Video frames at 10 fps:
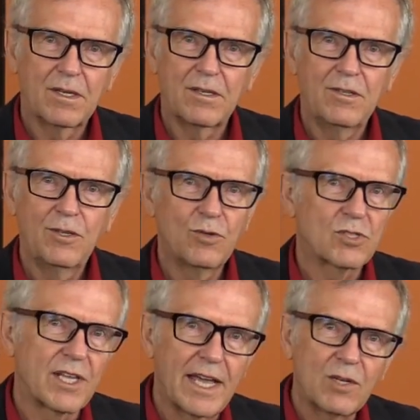
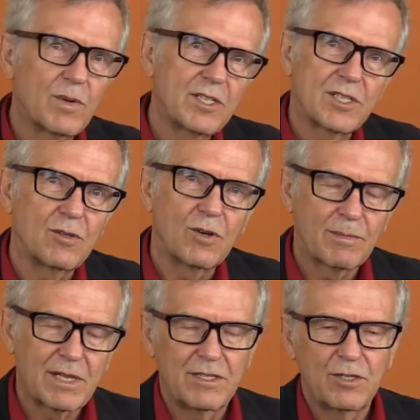use language that
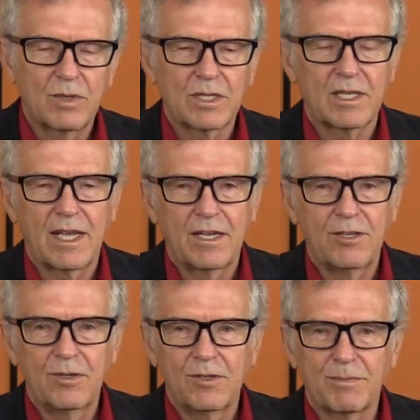normally you wouldn't
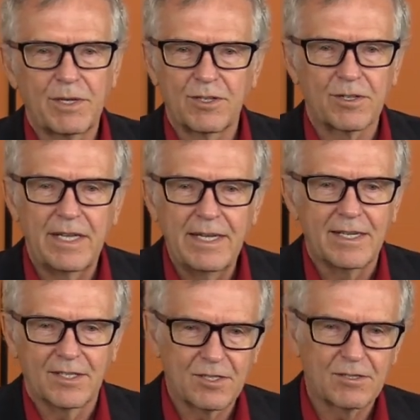use, but you're in
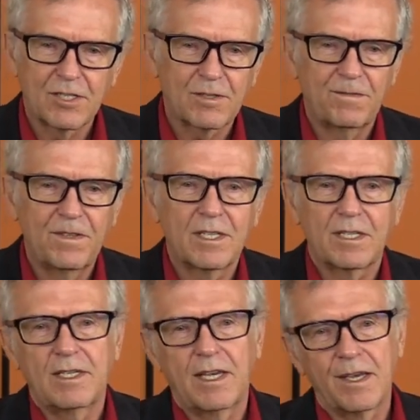it, you're just
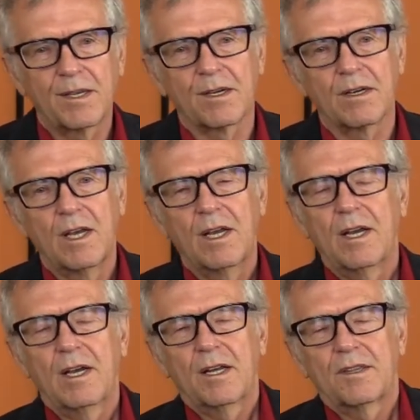feeling the anger.
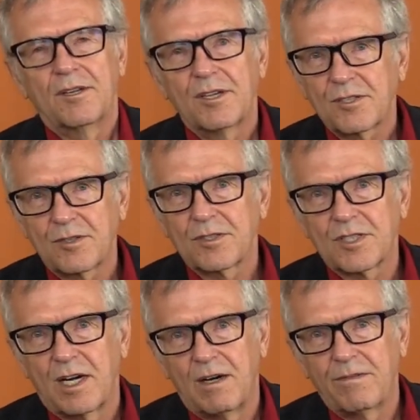The distal
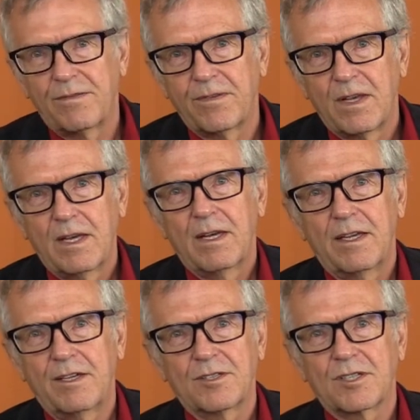self
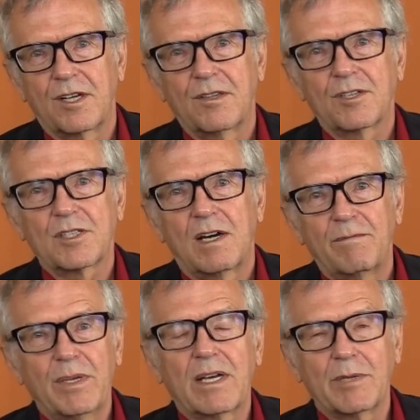is the
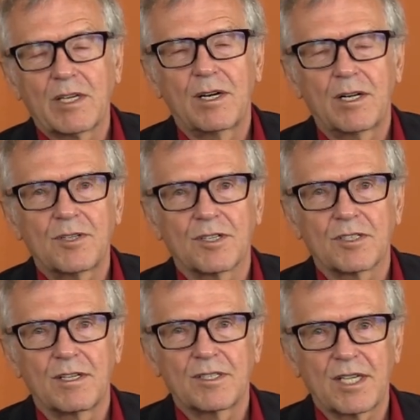self becoming
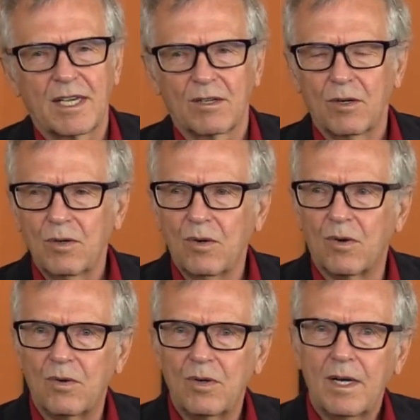conscious and saying,
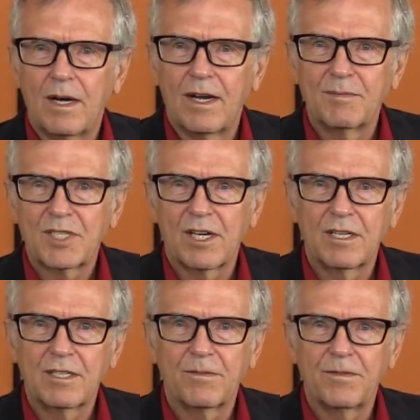oh, I'm
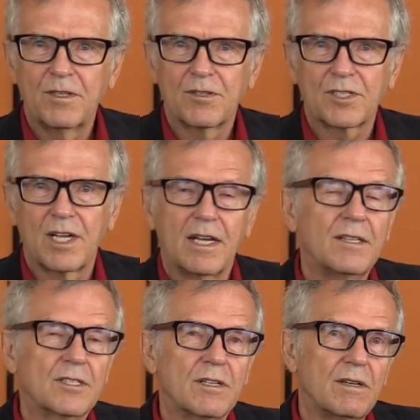starting to feel
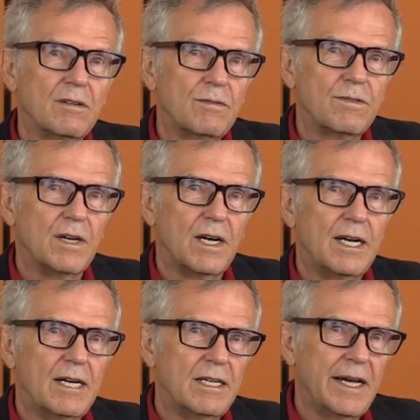signs of
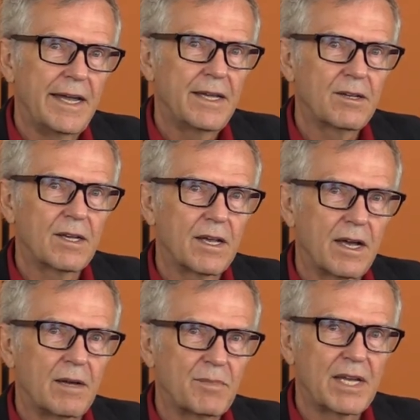
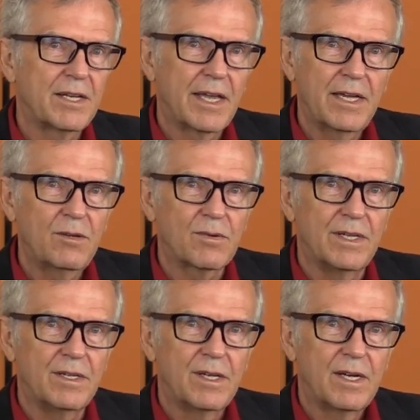I'm getting
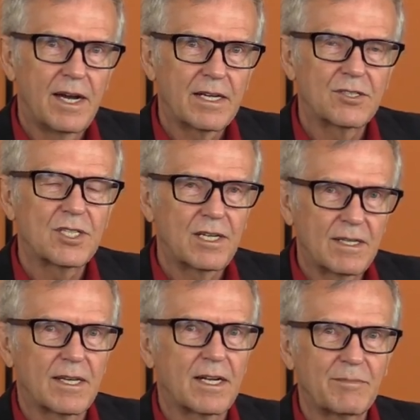angry. I can
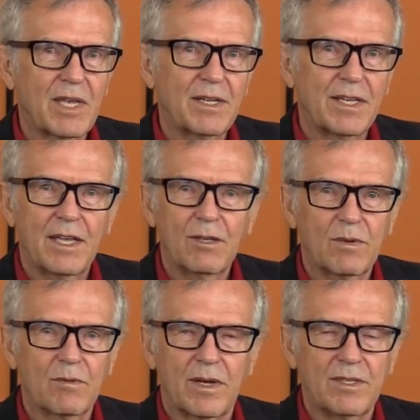tell that I'm getting
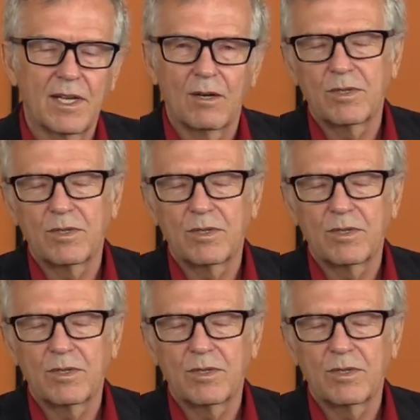angry right now,